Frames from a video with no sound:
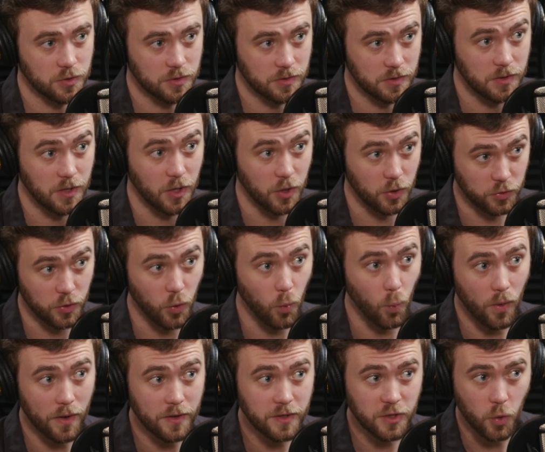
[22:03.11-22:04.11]
the
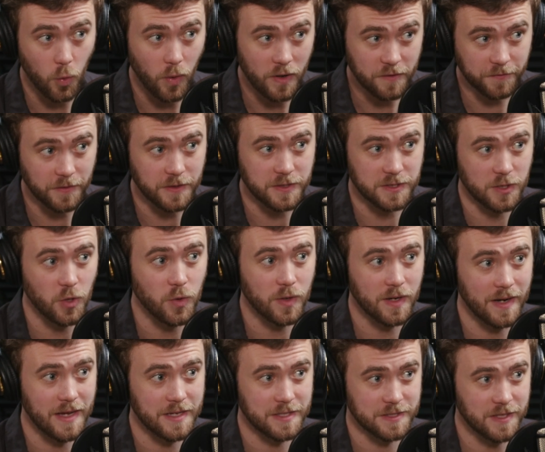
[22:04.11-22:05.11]
one CoinFlix
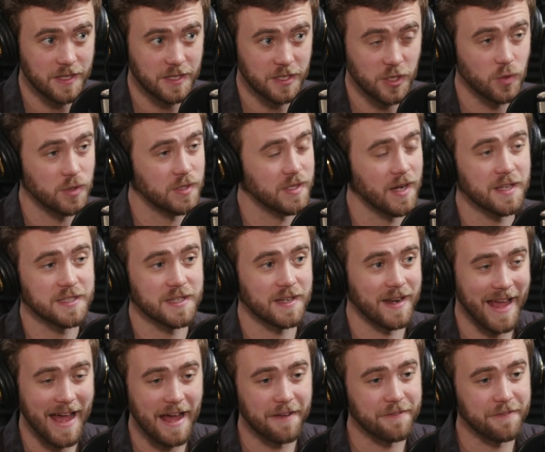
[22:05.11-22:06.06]
token I sent you doesn't have